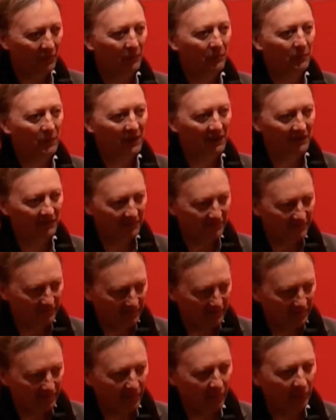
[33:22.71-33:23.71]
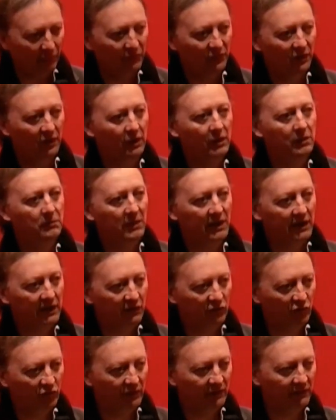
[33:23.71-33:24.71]
base of the
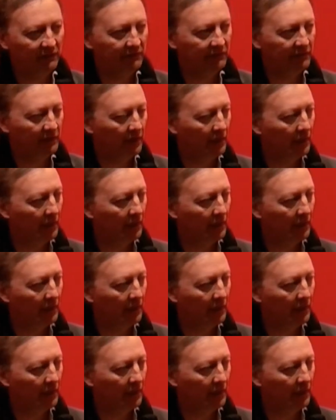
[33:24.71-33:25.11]
images,